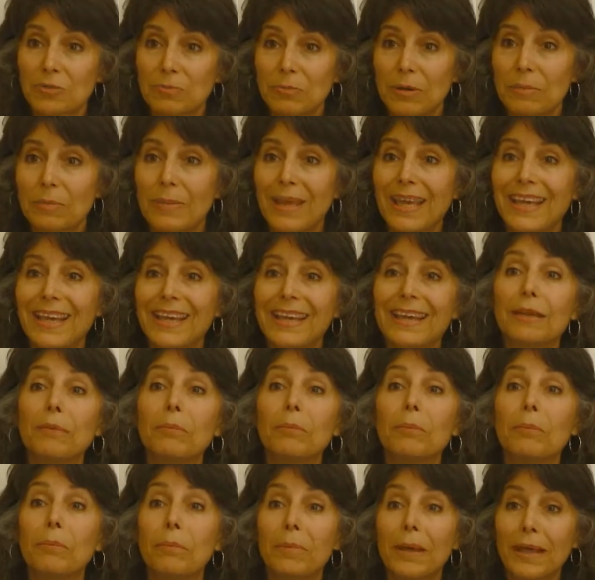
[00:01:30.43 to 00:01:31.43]
but making it
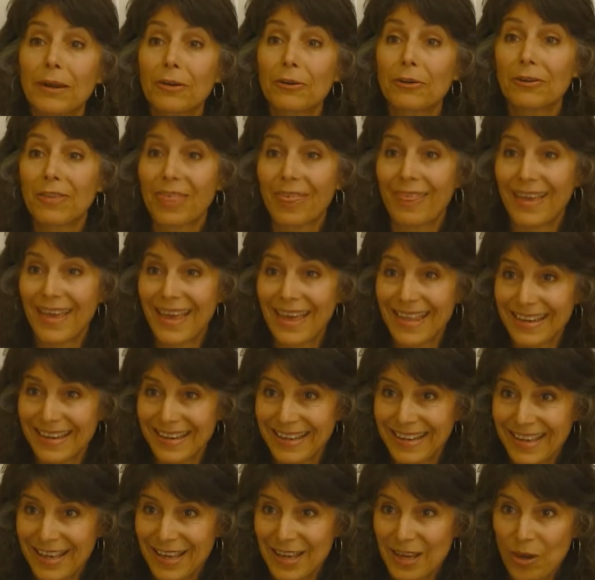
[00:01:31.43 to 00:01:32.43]
better than
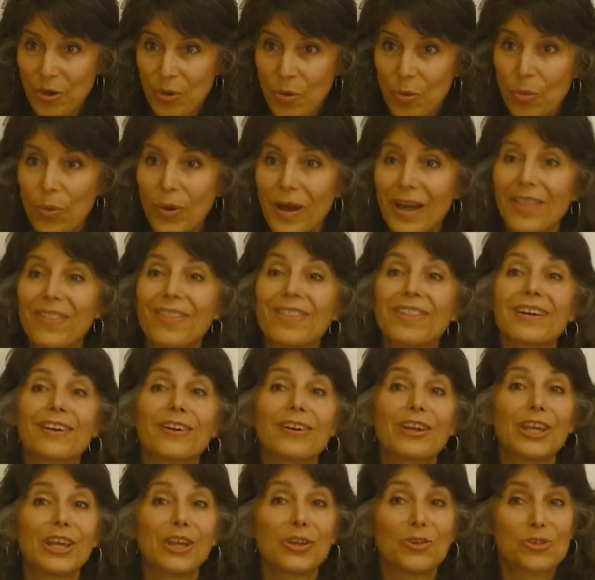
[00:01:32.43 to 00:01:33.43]
what they're
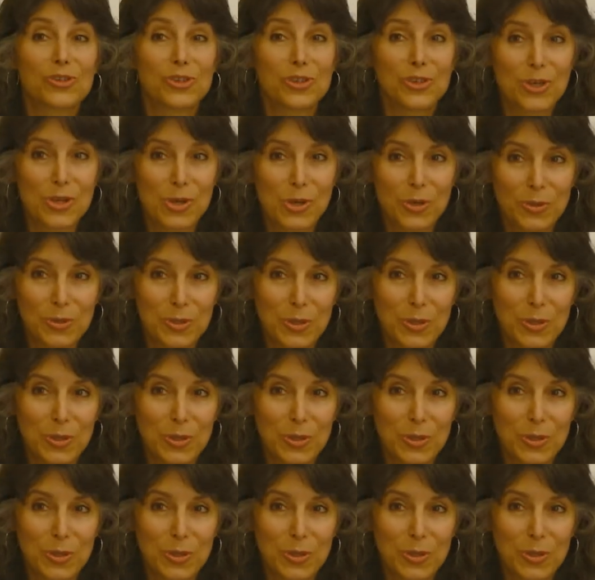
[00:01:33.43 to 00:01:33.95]
used to.